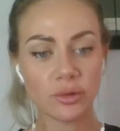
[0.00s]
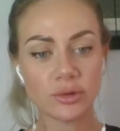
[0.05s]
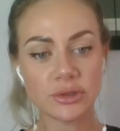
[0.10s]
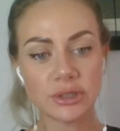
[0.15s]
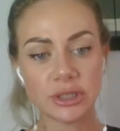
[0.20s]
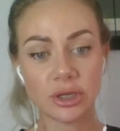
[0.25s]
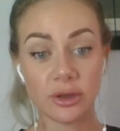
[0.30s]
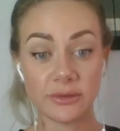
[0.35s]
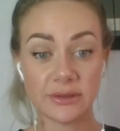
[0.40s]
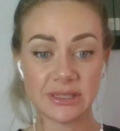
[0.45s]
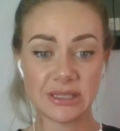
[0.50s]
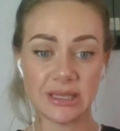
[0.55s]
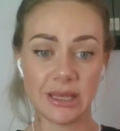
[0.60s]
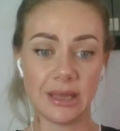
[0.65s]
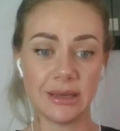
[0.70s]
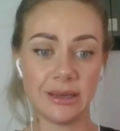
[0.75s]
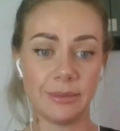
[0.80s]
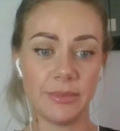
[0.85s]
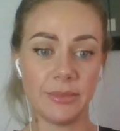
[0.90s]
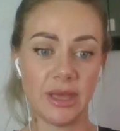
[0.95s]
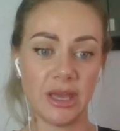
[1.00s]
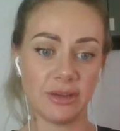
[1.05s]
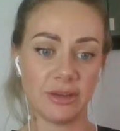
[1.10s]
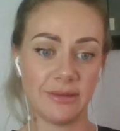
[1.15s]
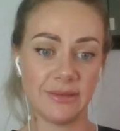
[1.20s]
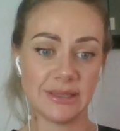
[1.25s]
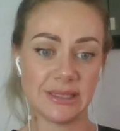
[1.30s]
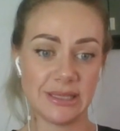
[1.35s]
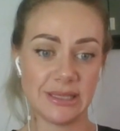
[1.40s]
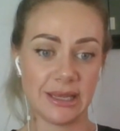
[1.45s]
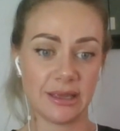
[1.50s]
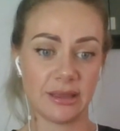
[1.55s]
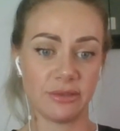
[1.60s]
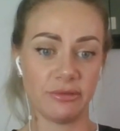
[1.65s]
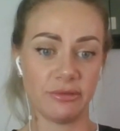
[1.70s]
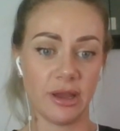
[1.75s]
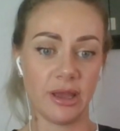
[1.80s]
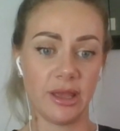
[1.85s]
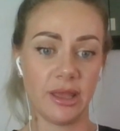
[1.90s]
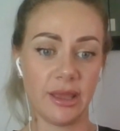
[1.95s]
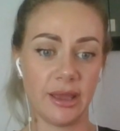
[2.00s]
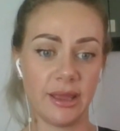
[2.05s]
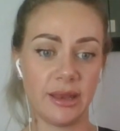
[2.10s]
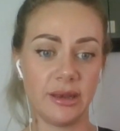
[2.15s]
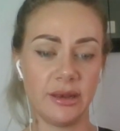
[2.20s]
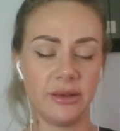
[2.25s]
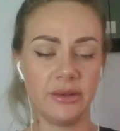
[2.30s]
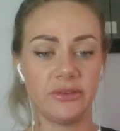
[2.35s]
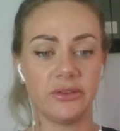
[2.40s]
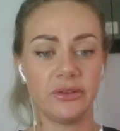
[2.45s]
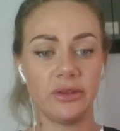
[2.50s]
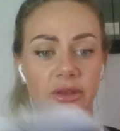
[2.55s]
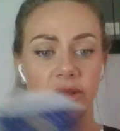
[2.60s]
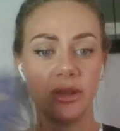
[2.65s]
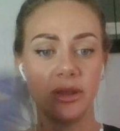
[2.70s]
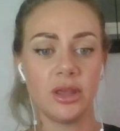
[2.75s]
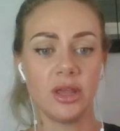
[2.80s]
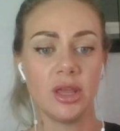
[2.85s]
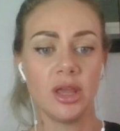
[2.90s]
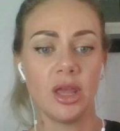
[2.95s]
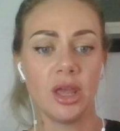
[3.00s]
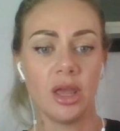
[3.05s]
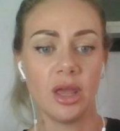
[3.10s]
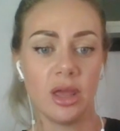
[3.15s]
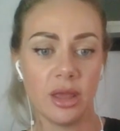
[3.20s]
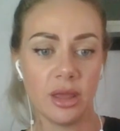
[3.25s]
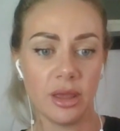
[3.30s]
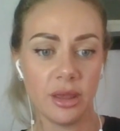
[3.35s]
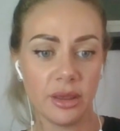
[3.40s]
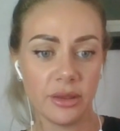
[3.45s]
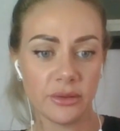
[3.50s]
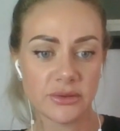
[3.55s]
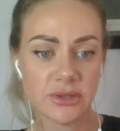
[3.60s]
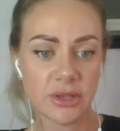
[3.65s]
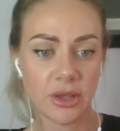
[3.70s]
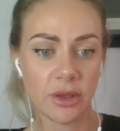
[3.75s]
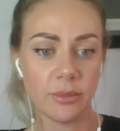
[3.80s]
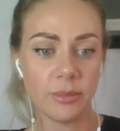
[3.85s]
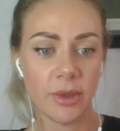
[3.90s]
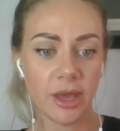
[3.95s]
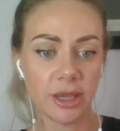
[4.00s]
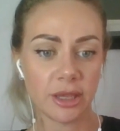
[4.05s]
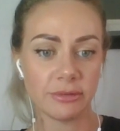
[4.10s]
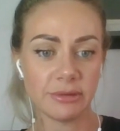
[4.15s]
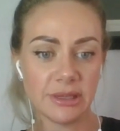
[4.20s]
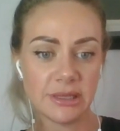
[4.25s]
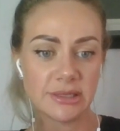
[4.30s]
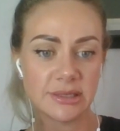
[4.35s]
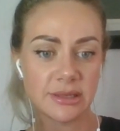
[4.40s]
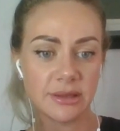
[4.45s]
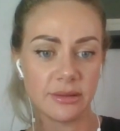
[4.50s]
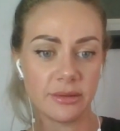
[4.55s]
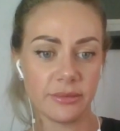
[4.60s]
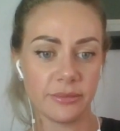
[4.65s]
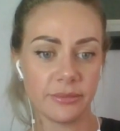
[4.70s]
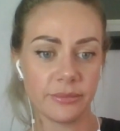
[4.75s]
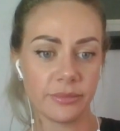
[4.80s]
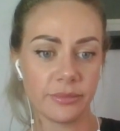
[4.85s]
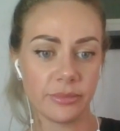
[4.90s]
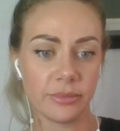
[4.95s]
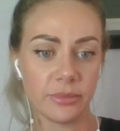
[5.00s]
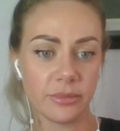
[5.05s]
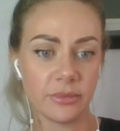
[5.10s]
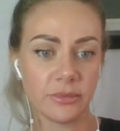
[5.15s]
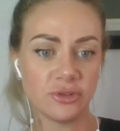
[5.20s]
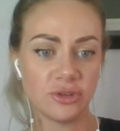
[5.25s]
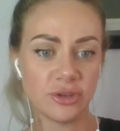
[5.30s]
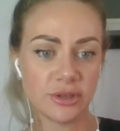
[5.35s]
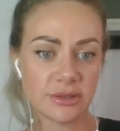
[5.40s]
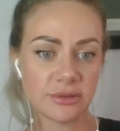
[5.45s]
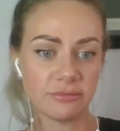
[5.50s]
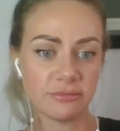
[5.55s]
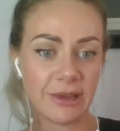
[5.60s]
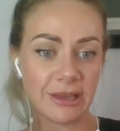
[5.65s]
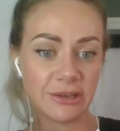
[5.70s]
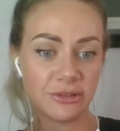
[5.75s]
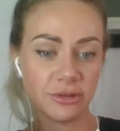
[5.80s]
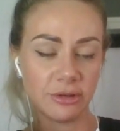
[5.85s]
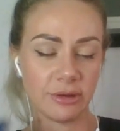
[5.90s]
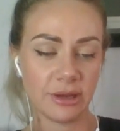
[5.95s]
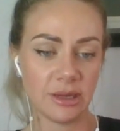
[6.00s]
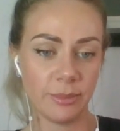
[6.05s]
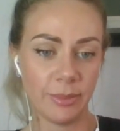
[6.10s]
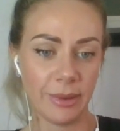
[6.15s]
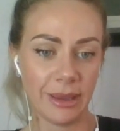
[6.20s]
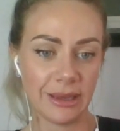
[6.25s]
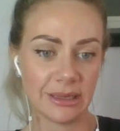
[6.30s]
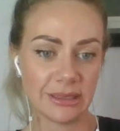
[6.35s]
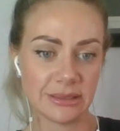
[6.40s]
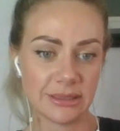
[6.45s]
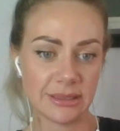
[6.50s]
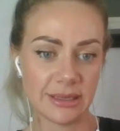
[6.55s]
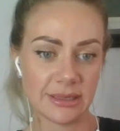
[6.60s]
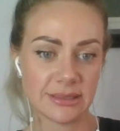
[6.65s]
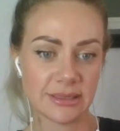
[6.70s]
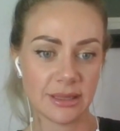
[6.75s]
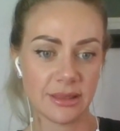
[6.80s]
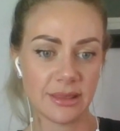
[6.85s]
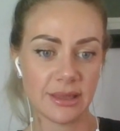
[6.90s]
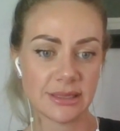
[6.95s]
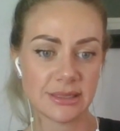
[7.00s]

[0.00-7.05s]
You've also got the Sun and Mercury in the 6th, right? And so Mercury's just retrograded back into this.